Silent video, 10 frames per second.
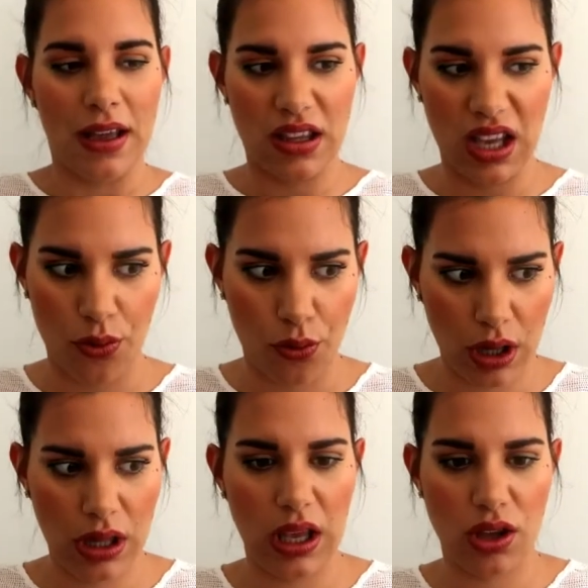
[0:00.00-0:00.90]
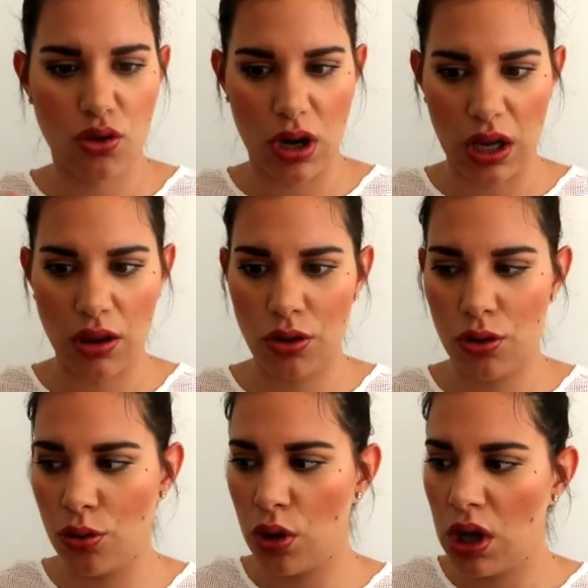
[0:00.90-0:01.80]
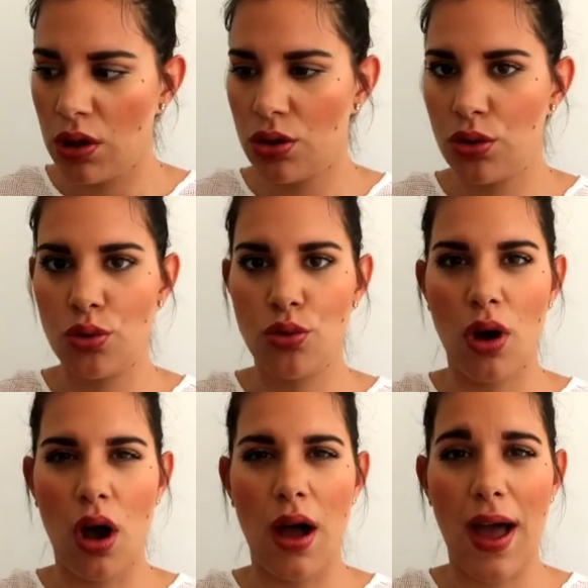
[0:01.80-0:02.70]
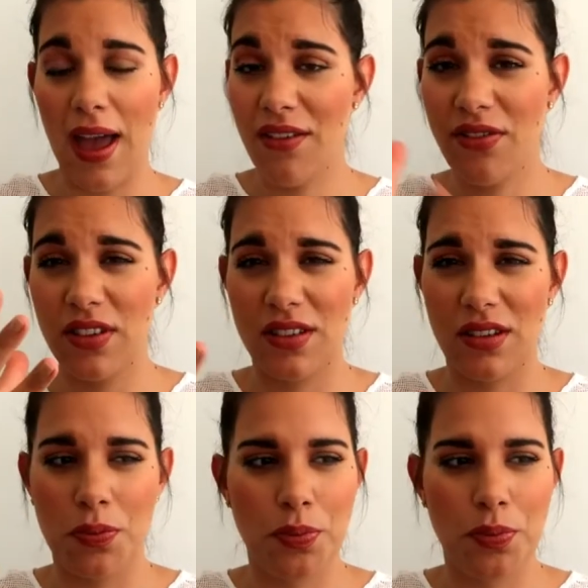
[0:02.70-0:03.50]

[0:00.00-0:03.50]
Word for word: They're really trying to to uh, to